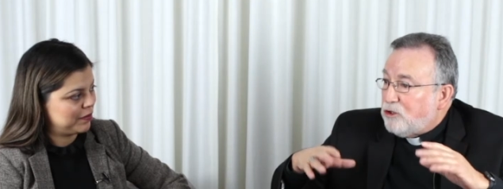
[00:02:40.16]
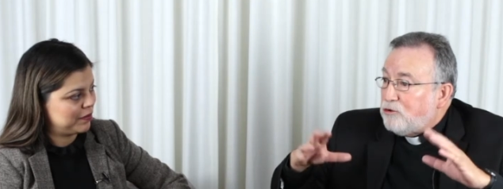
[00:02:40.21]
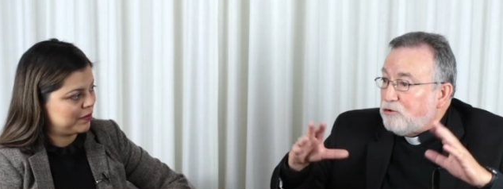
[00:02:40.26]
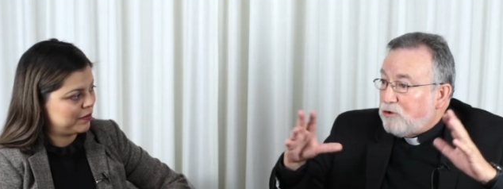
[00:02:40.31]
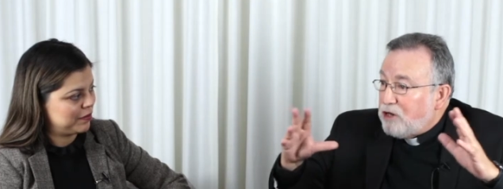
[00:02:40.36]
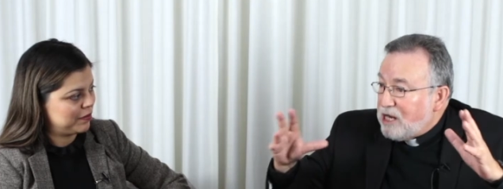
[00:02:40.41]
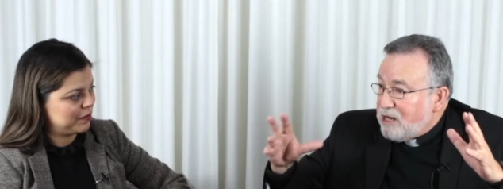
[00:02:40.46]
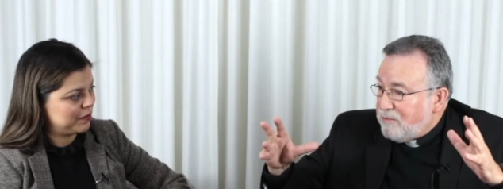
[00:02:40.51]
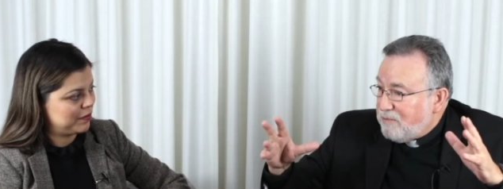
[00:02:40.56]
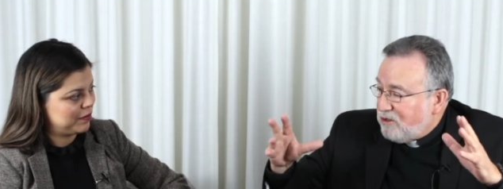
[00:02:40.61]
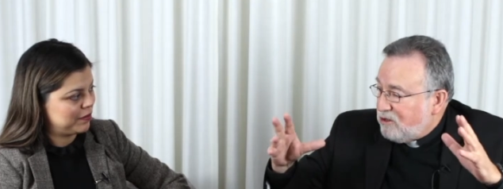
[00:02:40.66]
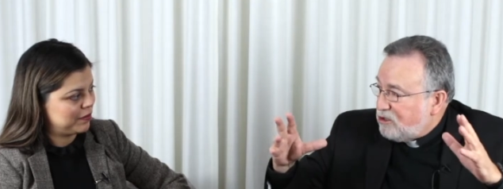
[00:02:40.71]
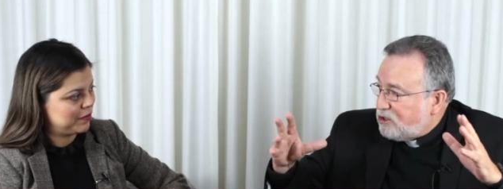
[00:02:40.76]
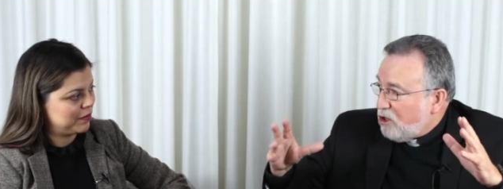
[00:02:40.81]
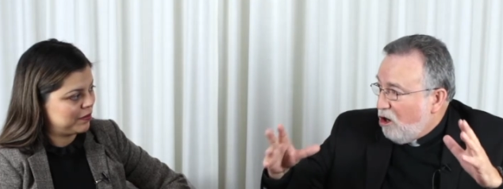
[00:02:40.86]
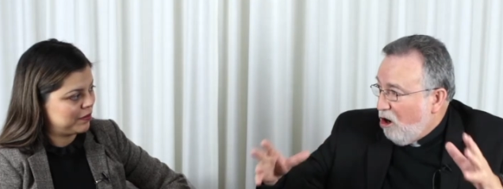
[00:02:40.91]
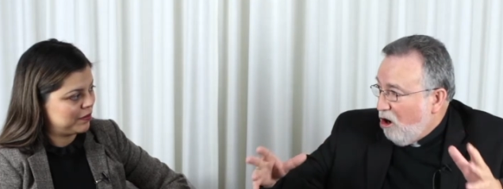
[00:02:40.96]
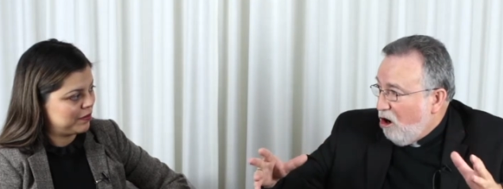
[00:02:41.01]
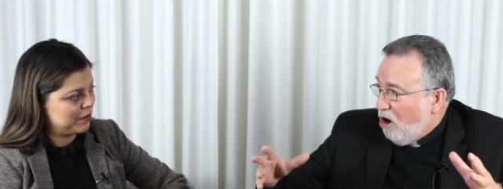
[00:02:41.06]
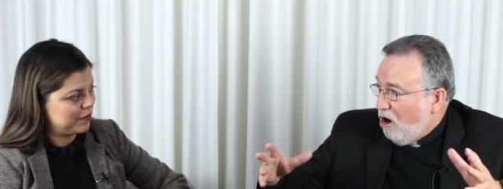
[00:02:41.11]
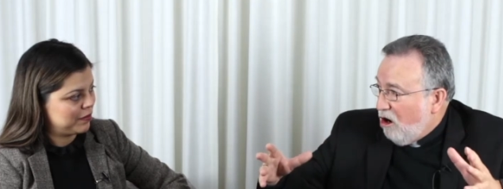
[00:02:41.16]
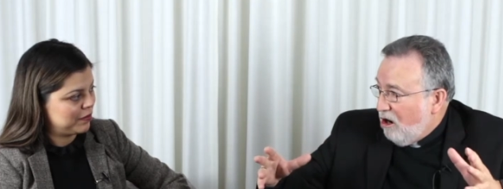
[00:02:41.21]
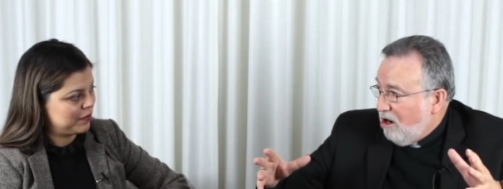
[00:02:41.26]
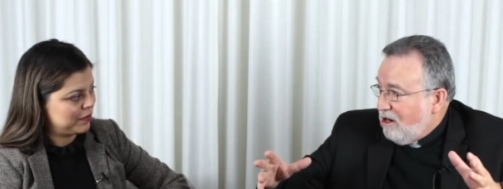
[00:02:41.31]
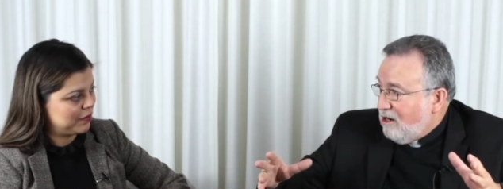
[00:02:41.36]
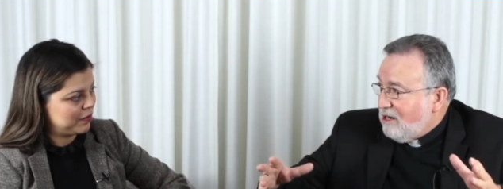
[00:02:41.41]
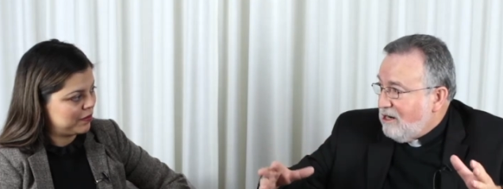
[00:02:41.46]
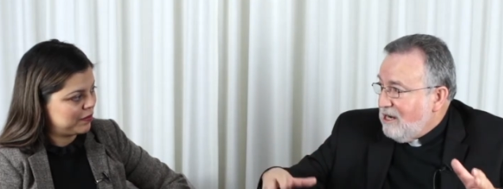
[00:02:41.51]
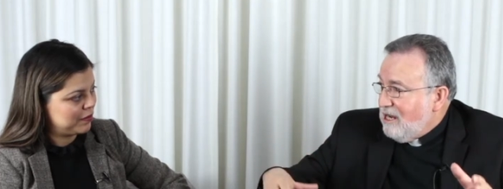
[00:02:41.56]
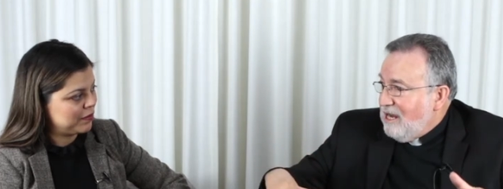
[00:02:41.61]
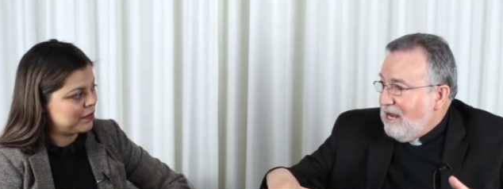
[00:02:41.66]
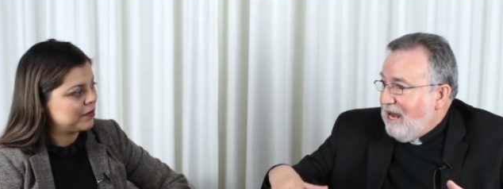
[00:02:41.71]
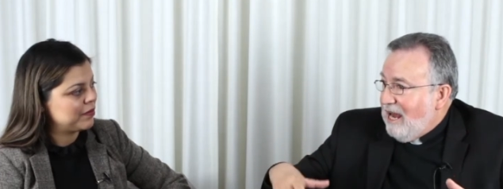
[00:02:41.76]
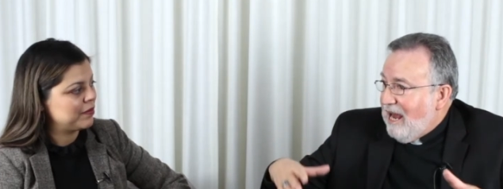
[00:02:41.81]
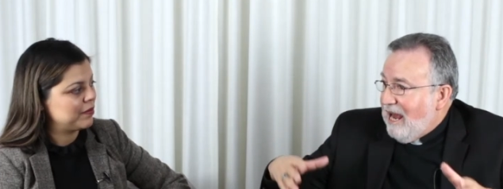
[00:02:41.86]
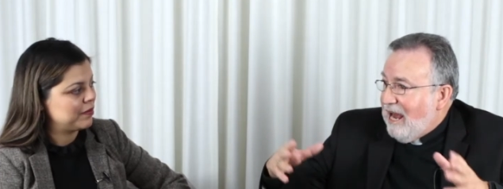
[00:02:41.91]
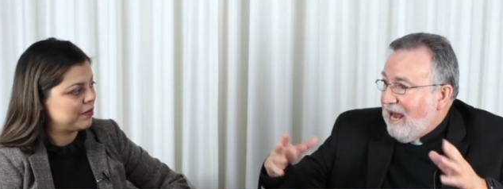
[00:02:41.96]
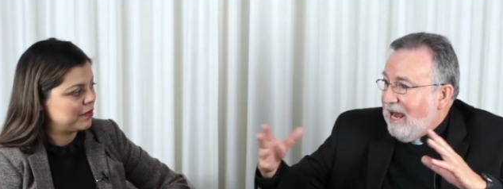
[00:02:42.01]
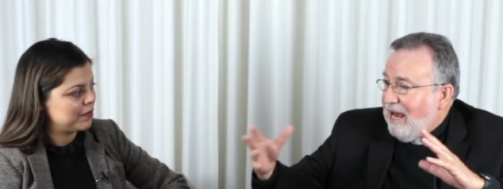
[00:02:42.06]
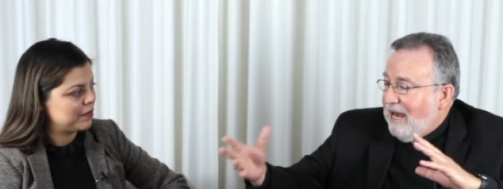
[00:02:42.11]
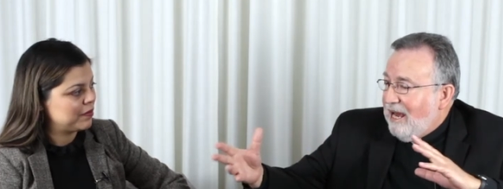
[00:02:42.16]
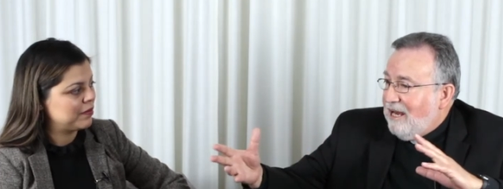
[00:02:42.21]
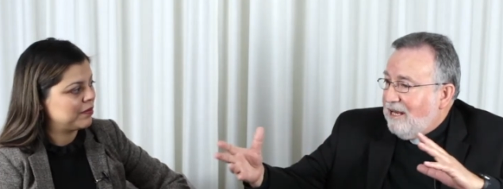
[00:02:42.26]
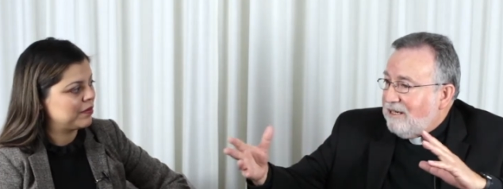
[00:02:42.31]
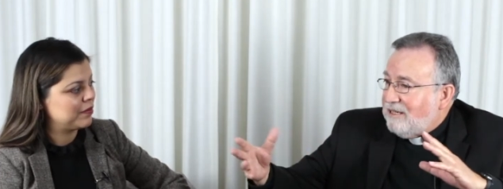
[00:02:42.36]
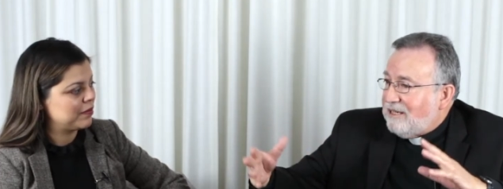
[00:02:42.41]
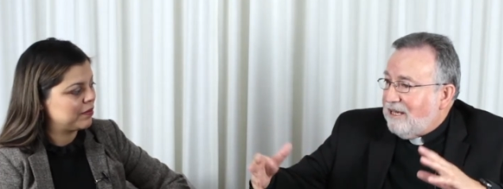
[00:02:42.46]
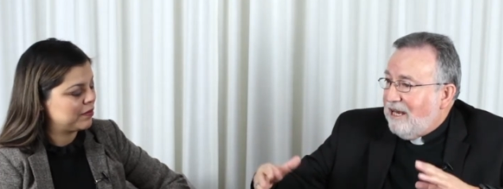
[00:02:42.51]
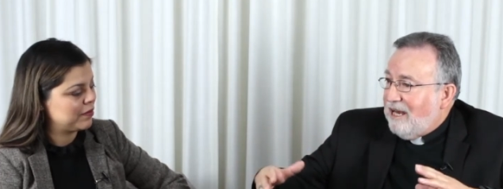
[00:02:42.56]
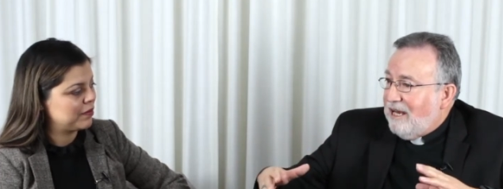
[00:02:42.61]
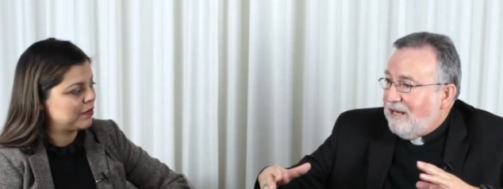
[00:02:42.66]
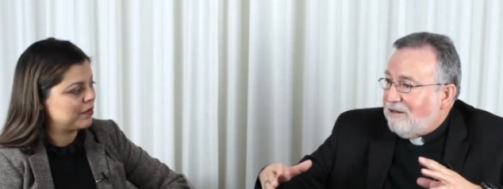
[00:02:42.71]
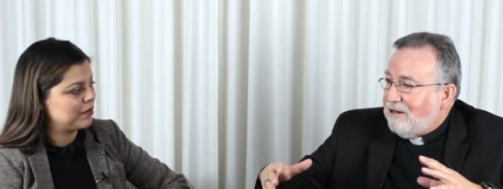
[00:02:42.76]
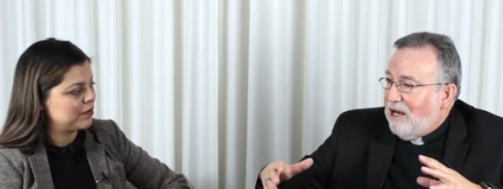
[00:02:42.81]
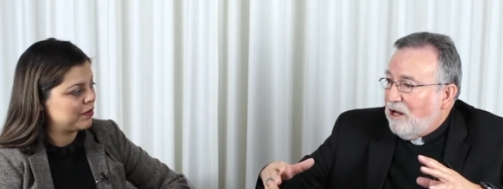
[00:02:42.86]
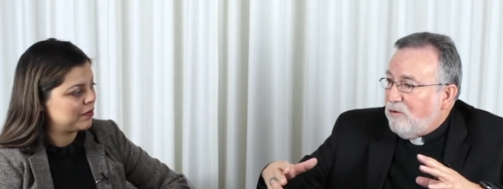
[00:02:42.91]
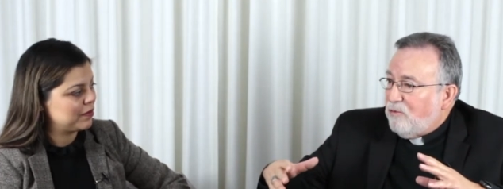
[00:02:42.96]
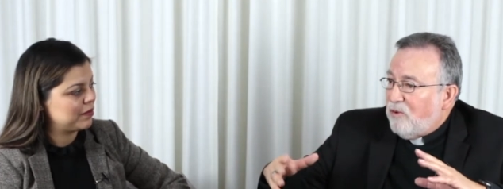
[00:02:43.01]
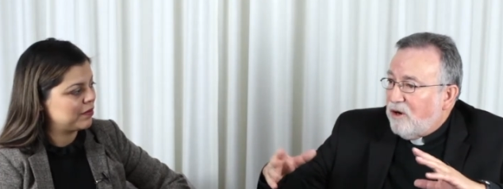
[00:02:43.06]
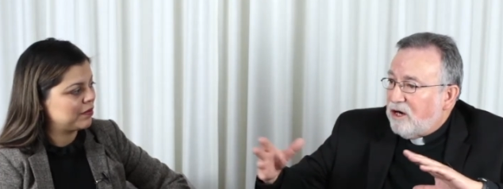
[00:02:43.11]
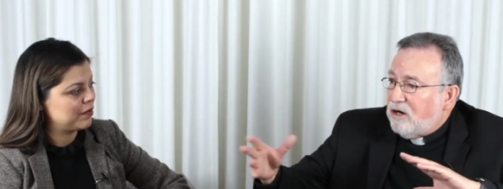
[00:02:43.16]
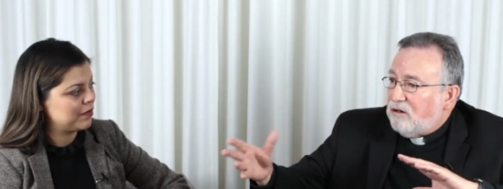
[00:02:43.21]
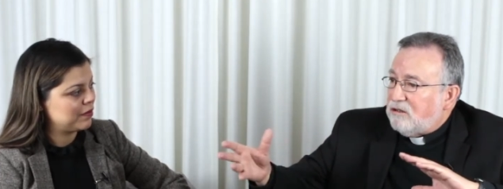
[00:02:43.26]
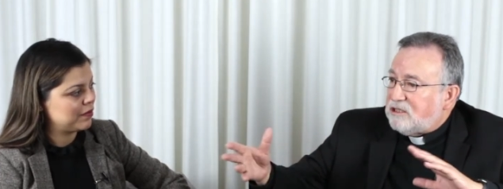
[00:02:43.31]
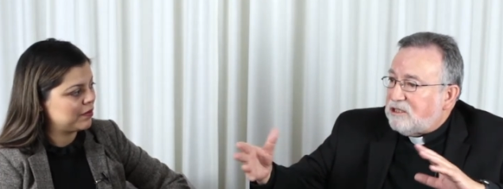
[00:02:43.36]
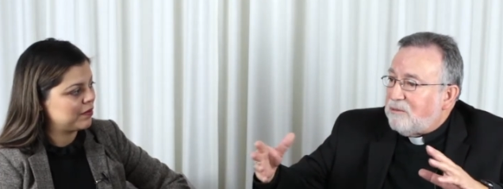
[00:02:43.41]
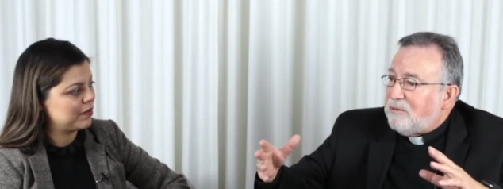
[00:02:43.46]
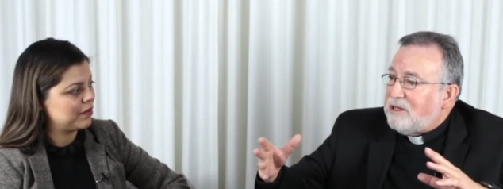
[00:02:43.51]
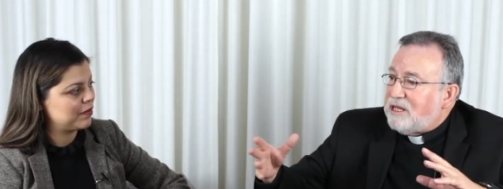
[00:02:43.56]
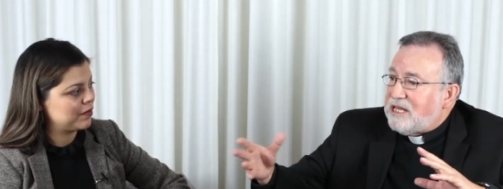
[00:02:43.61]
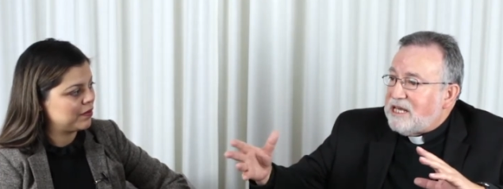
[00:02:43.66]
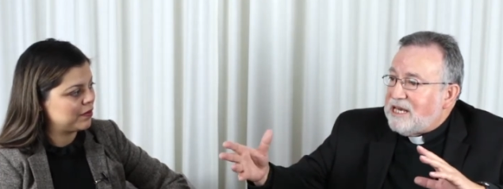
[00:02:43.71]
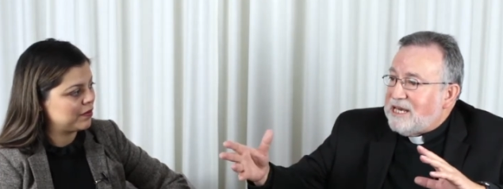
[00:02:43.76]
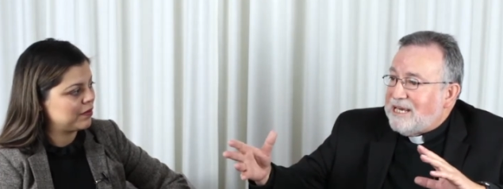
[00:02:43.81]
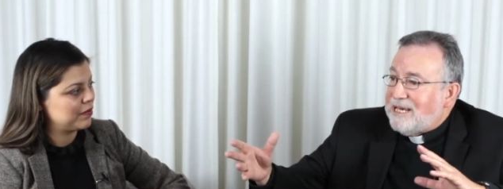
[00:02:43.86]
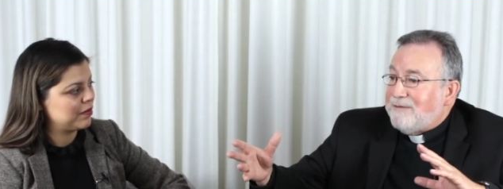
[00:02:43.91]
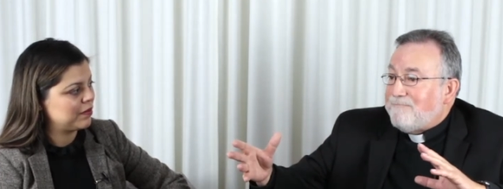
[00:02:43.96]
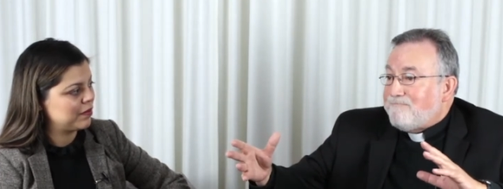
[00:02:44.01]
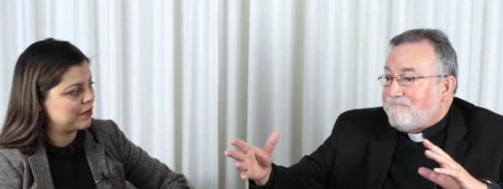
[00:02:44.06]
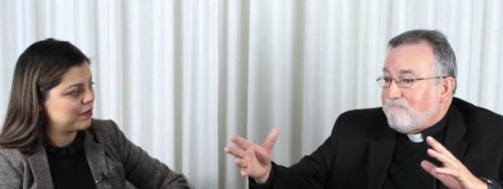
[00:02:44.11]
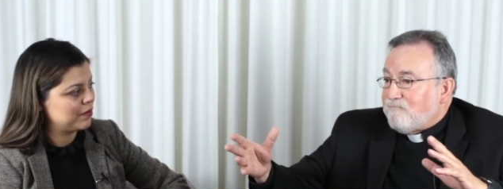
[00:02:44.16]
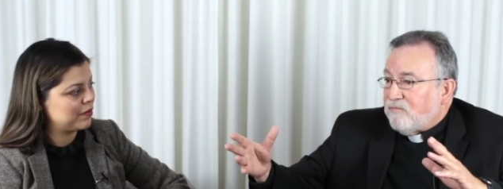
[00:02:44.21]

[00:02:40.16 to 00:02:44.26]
Speaker 1: dreamers are, and and and what are some of the